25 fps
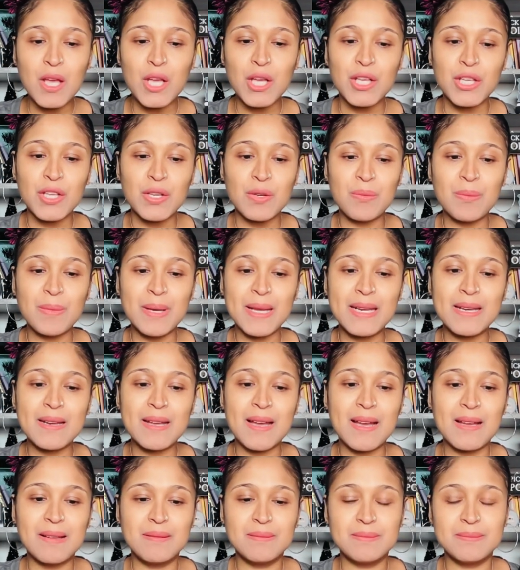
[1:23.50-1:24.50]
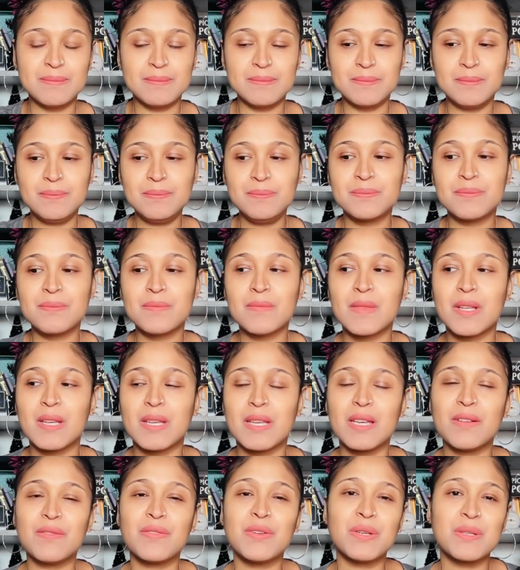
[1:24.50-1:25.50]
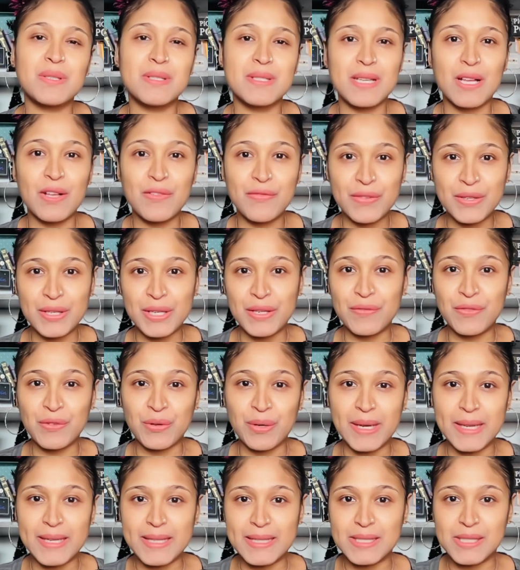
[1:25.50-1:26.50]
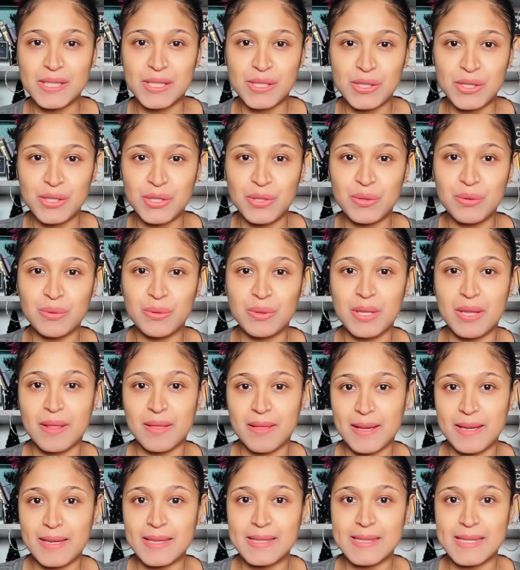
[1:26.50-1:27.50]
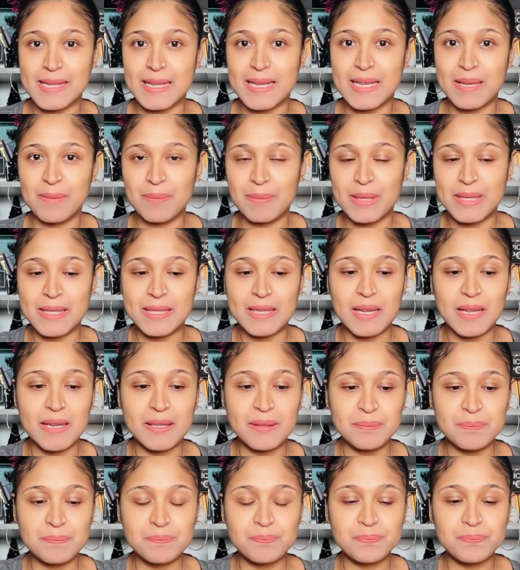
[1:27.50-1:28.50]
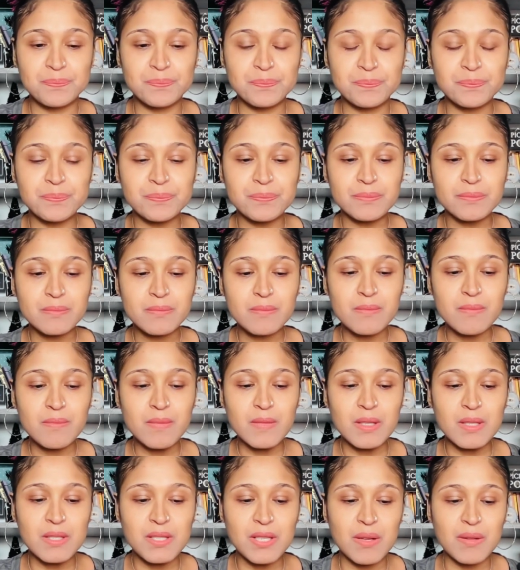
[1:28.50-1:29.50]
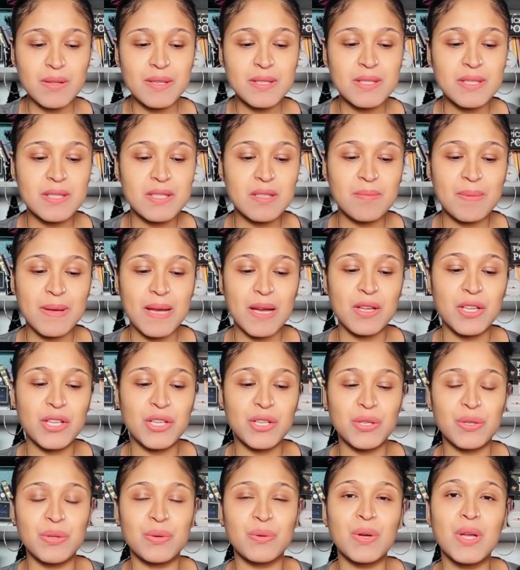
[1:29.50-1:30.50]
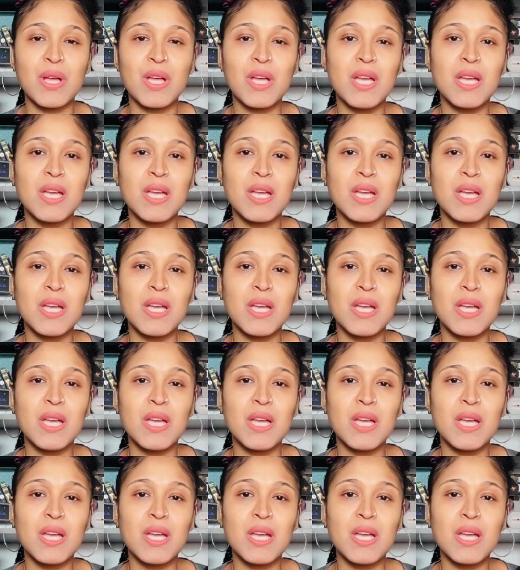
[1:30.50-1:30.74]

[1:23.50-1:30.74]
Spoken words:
You may not give yourself enough credit to do the things that can be done. So this is about you